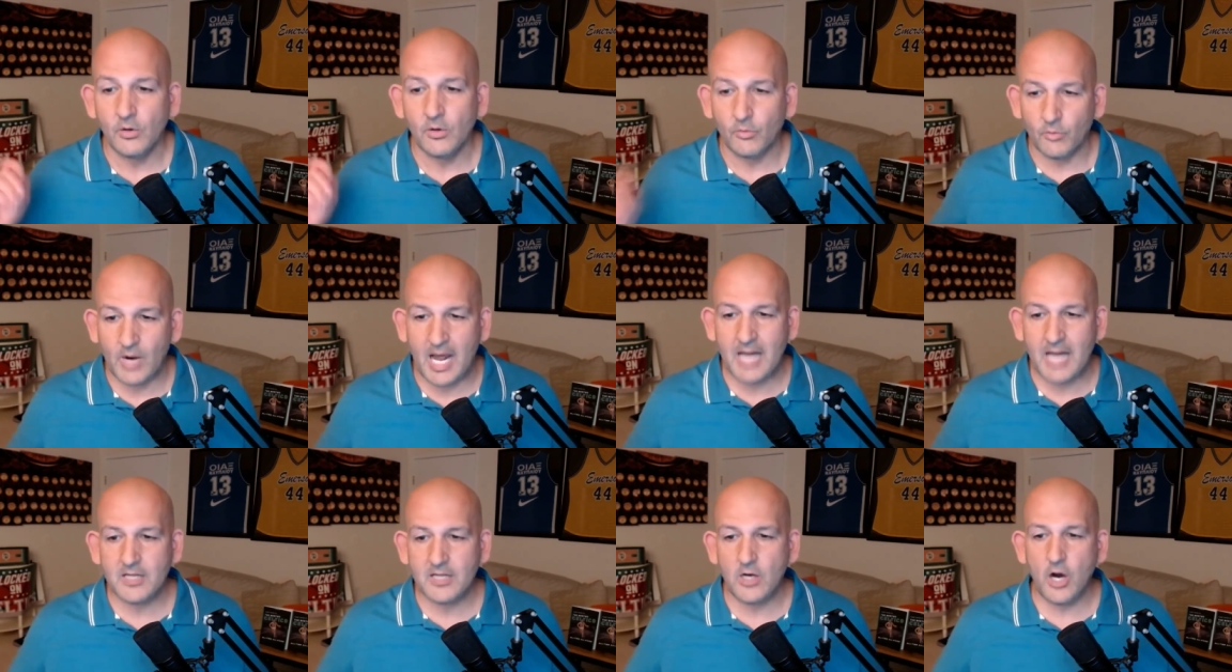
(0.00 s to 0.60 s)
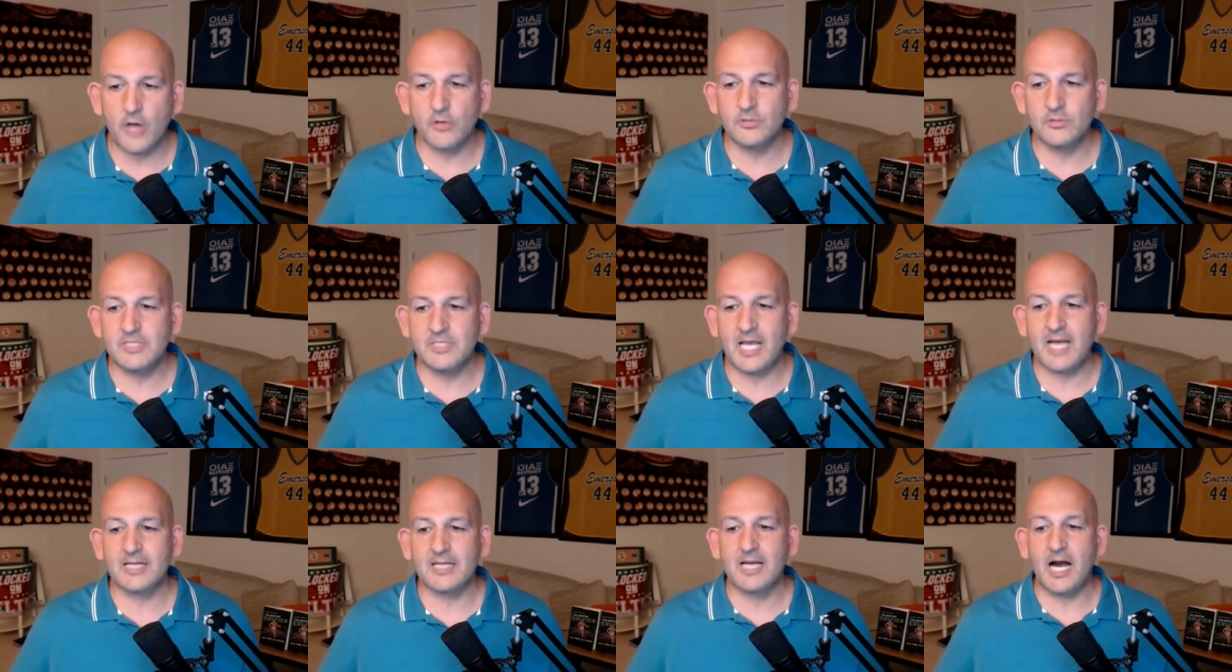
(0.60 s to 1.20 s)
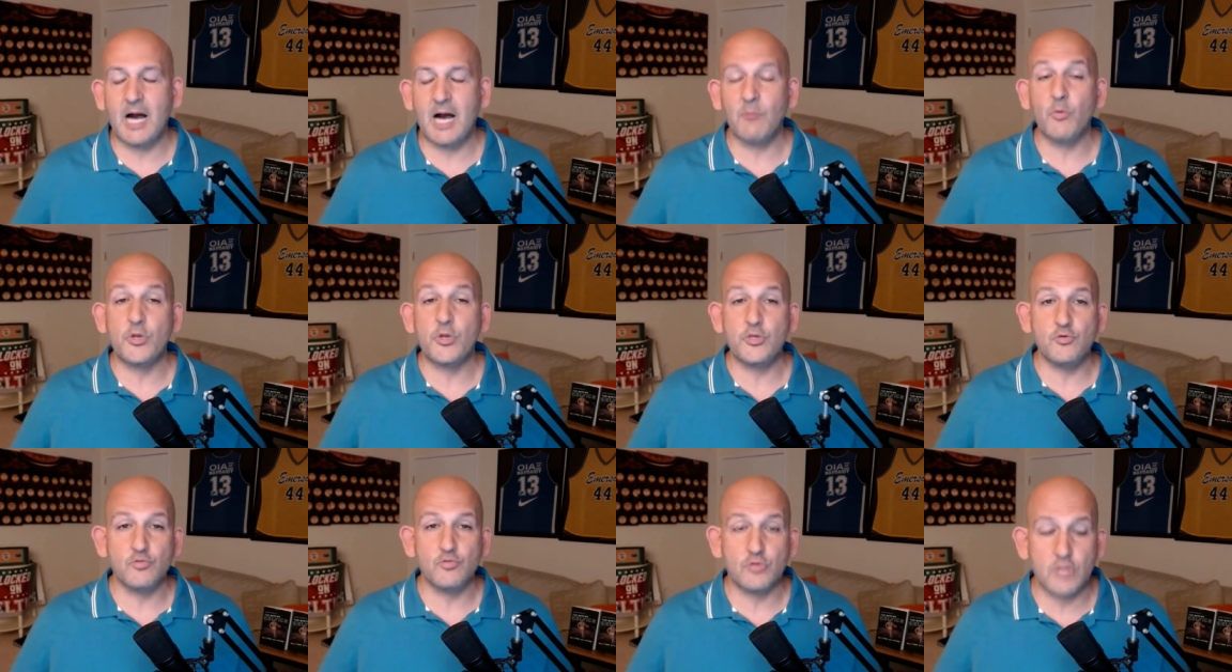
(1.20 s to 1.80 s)
rock auto dot com.
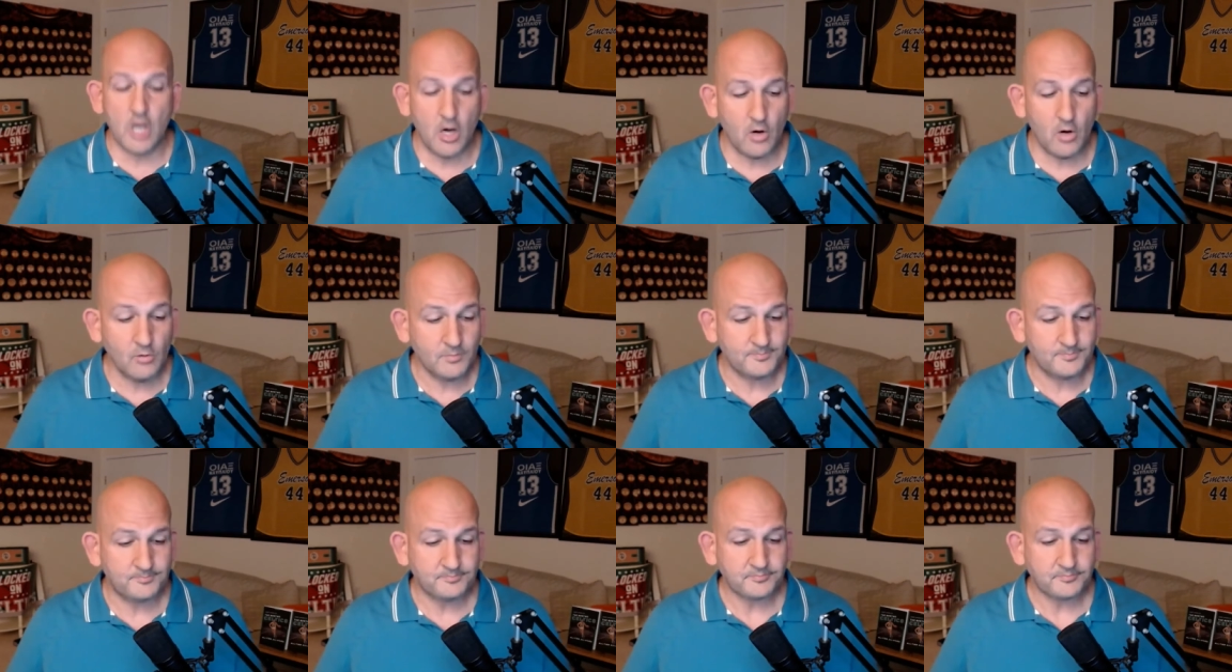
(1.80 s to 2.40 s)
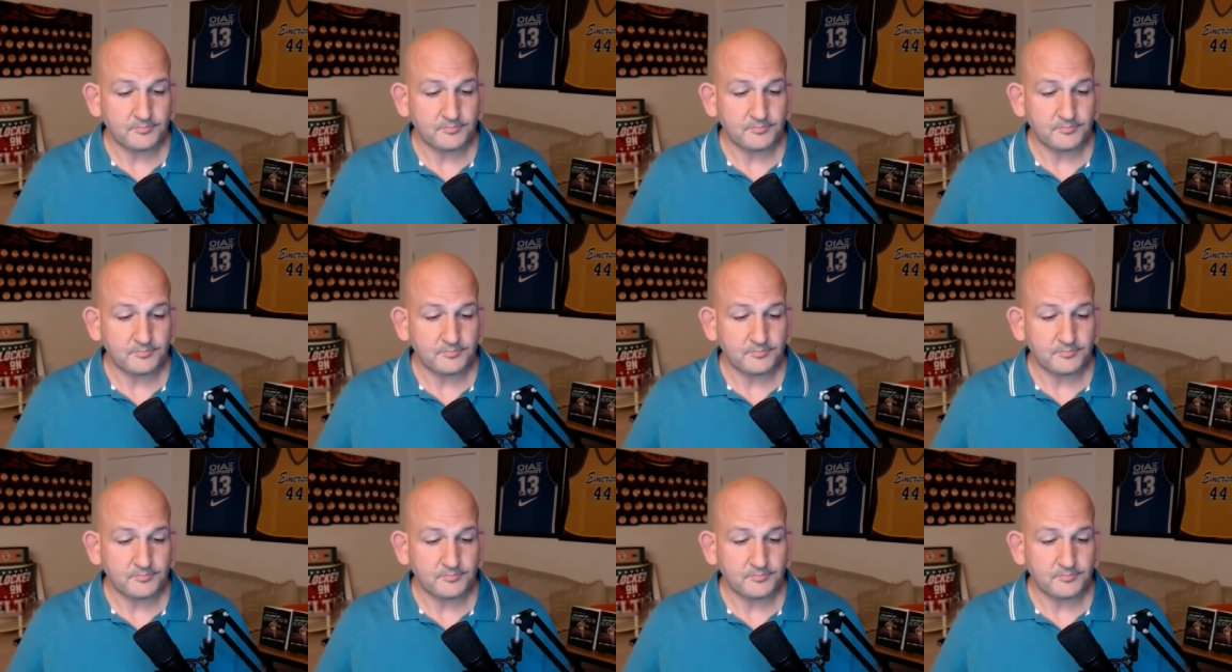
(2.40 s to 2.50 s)
When you go,